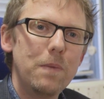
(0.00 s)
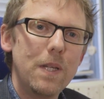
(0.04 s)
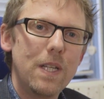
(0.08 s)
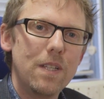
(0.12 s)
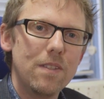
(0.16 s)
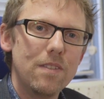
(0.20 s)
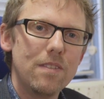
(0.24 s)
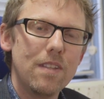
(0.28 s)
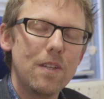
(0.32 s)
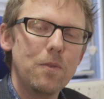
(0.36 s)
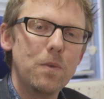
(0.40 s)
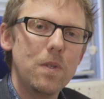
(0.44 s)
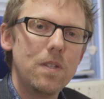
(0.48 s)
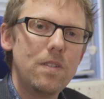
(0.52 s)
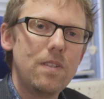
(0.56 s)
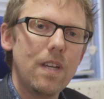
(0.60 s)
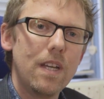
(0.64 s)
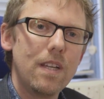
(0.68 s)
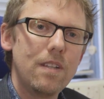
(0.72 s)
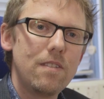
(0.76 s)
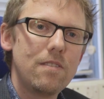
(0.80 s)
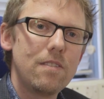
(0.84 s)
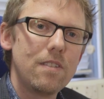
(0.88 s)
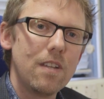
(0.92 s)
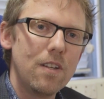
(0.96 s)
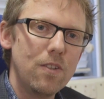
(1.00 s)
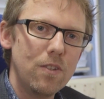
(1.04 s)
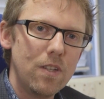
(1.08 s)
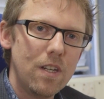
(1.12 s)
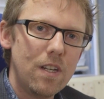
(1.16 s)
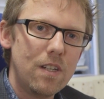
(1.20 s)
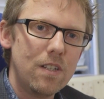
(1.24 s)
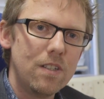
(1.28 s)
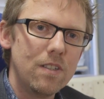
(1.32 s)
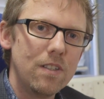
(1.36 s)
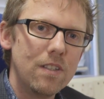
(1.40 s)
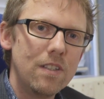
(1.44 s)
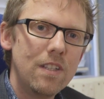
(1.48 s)
because they would take so
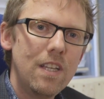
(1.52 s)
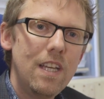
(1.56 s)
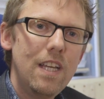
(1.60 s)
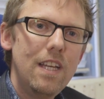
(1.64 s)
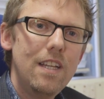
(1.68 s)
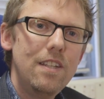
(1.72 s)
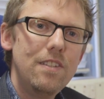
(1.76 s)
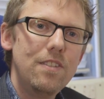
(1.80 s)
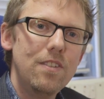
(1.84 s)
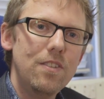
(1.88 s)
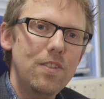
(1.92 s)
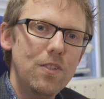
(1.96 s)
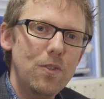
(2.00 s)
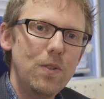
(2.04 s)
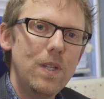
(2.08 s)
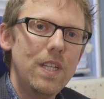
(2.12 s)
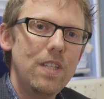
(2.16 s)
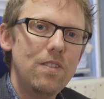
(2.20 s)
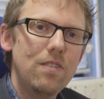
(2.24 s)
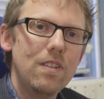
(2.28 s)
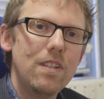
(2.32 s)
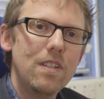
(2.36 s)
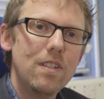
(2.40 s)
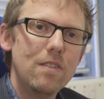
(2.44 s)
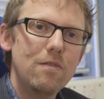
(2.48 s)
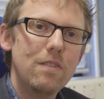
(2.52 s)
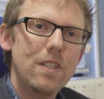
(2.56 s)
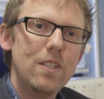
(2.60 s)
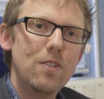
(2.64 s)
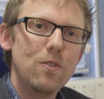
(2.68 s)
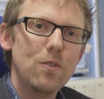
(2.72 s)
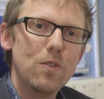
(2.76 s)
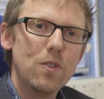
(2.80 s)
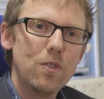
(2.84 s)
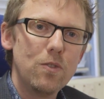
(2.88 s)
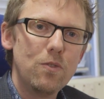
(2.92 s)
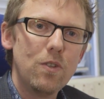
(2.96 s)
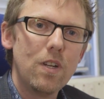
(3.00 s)
long to do each
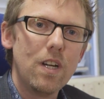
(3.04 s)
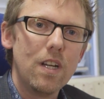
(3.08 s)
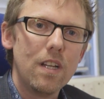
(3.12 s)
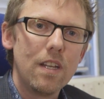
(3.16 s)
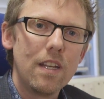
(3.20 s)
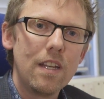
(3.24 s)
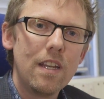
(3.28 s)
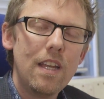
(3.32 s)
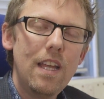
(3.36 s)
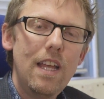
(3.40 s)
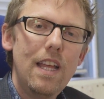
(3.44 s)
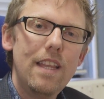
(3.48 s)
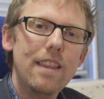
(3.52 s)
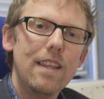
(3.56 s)
individual run